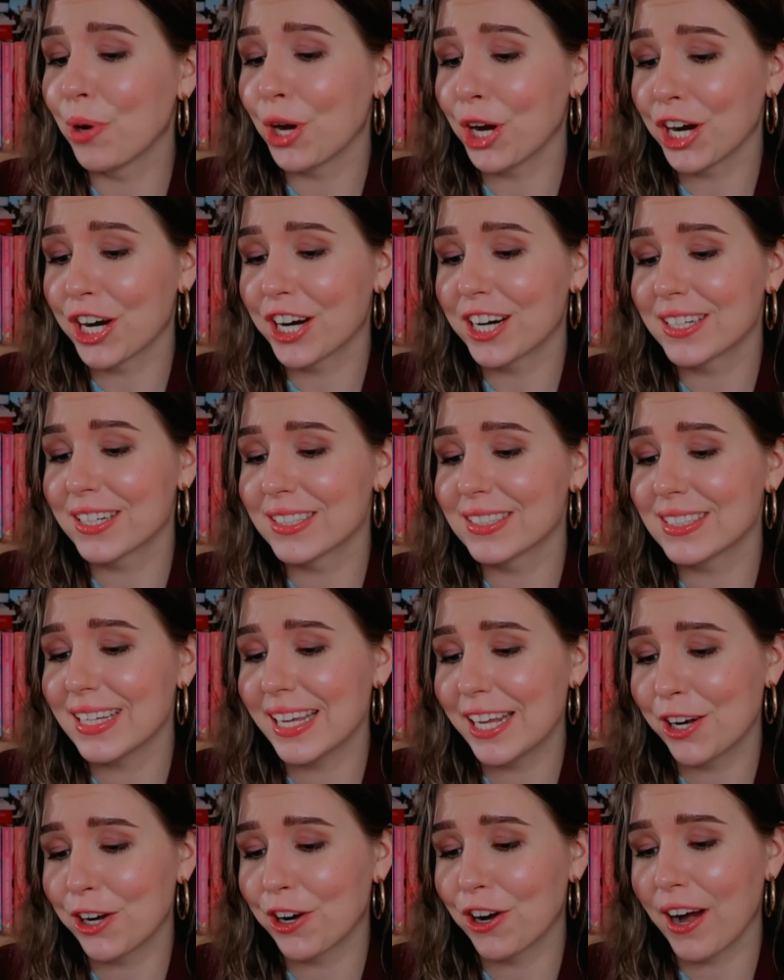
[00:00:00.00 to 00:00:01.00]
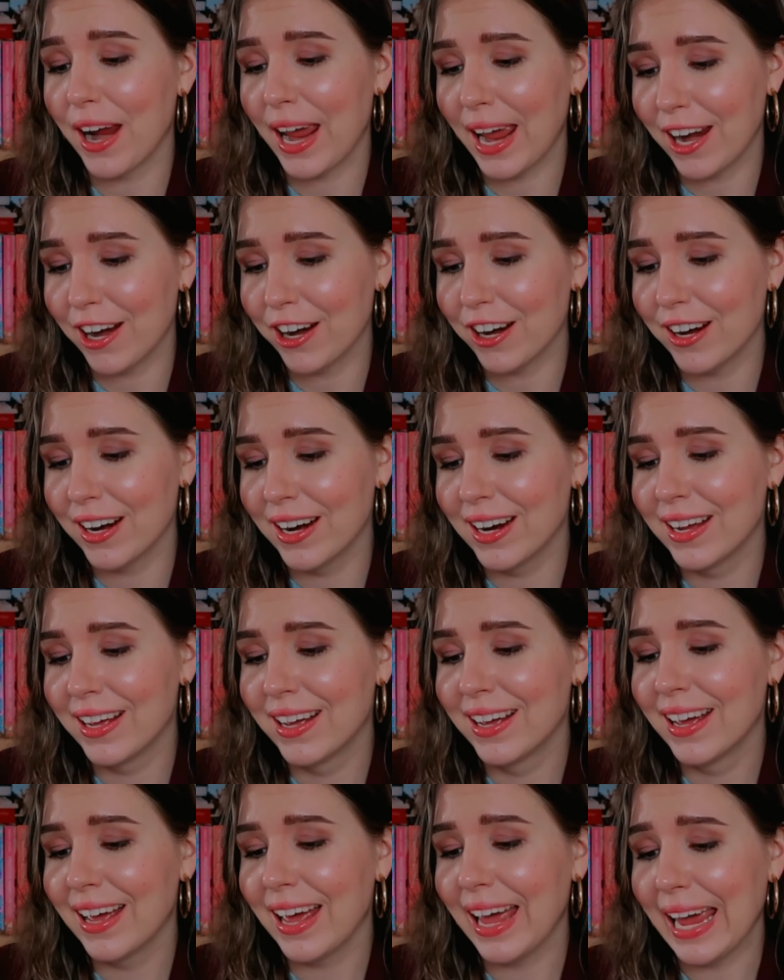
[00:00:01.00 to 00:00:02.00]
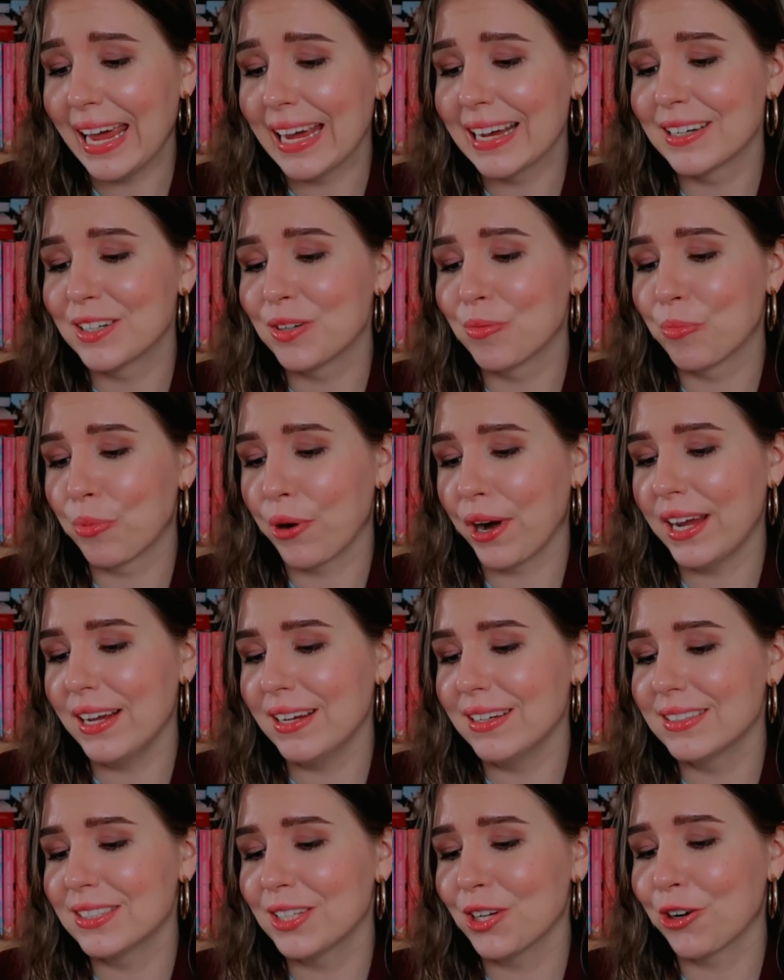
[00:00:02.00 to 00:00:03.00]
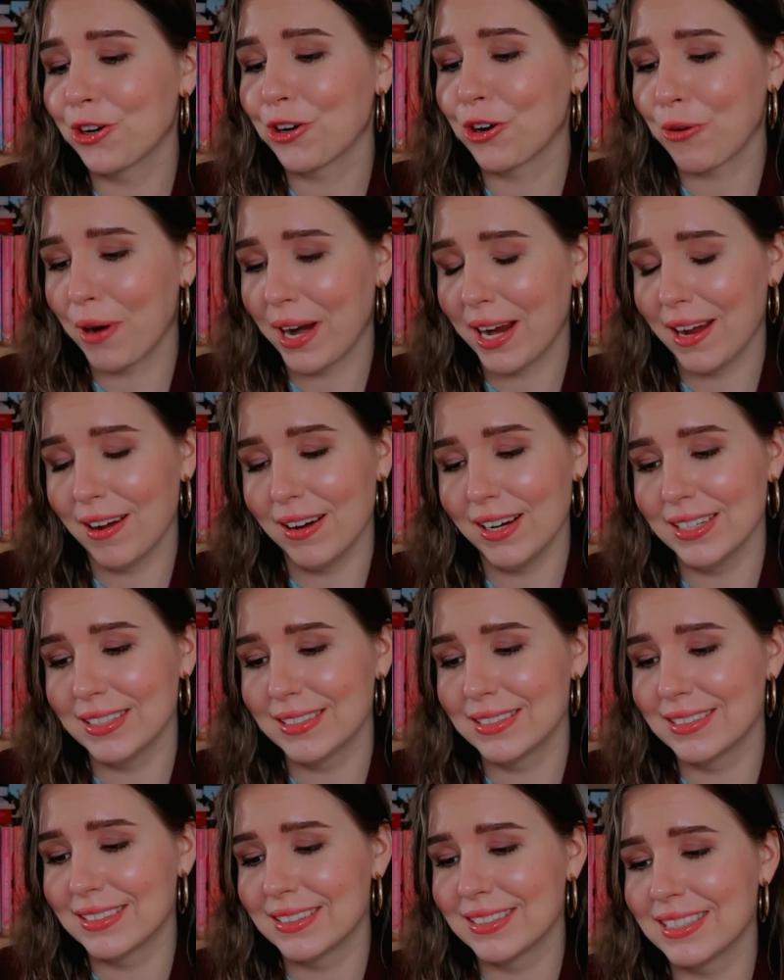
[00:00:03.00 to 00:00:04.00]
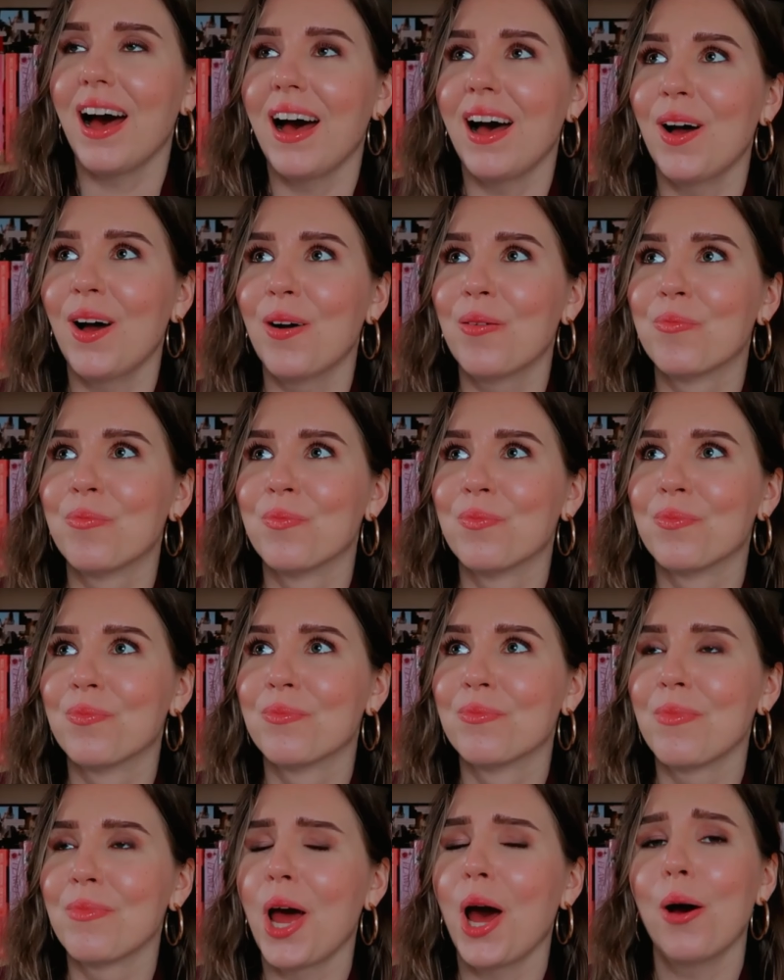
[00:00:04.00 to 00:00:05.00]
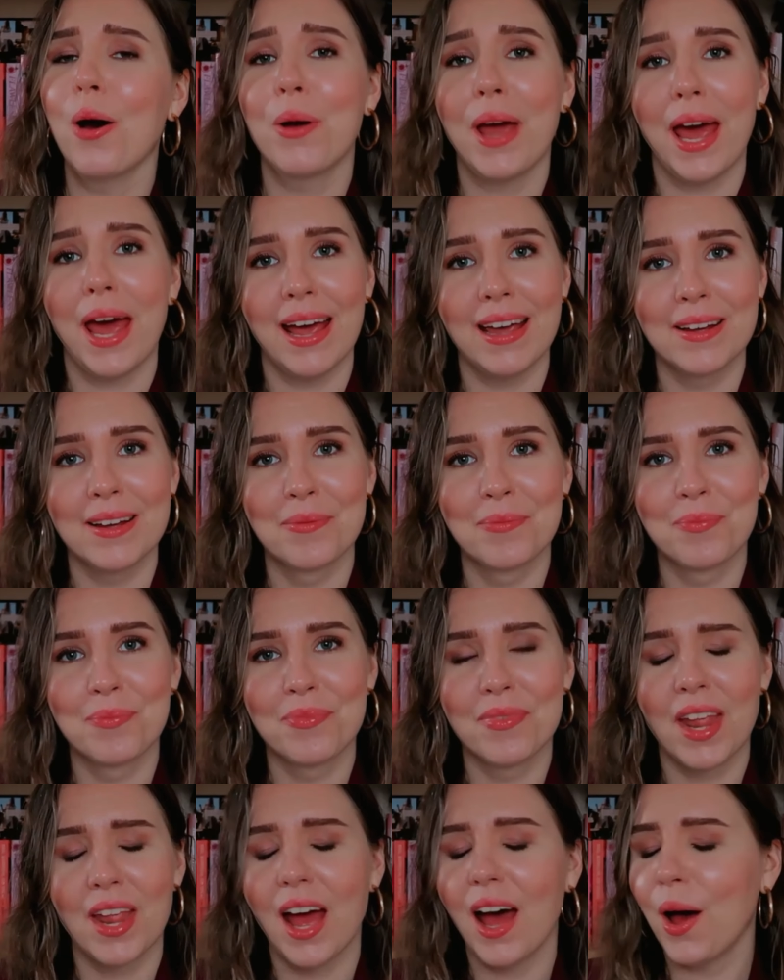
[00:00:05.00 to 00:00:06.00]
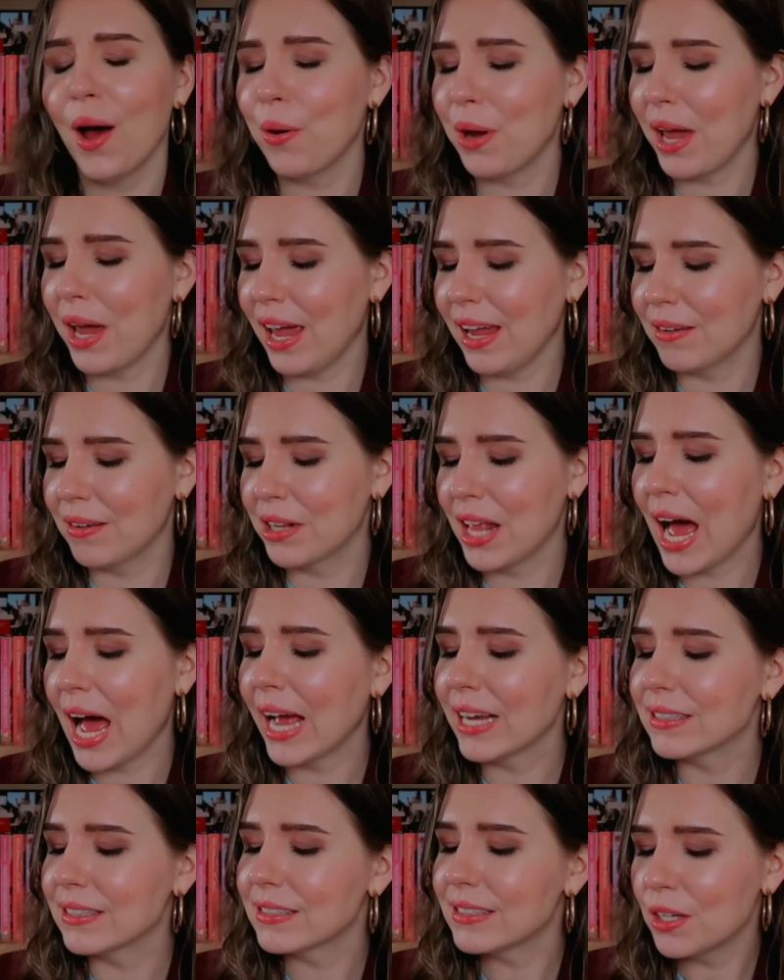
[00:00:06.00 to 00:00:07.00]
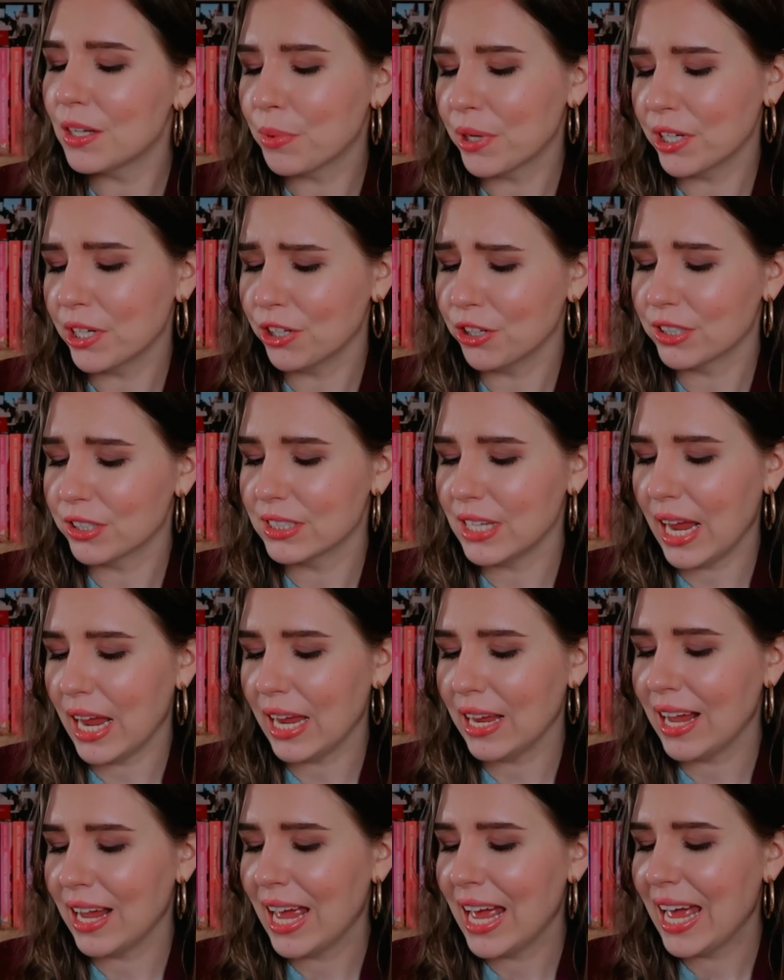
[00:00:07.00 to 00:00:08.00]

boogers in her hair and breaks her crayons. Okay, I see what you're saying.